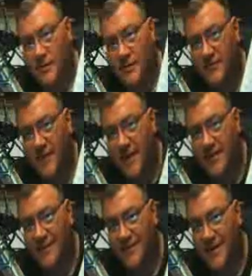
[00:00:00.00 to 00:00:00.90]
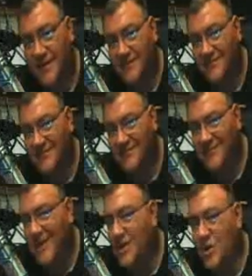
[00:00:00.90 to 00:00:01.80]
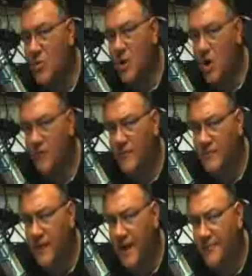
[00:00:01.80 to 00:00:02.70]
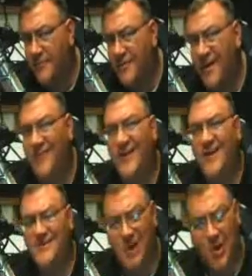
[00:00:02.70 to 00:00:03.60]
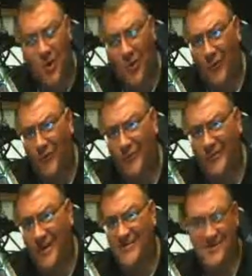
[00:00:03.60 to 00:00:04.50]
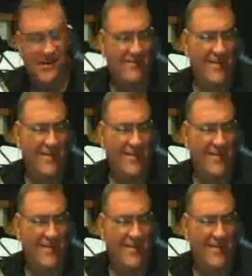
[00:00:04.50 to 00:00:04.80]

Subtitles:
decided that they knew it all from the Bible. And that's old. That's,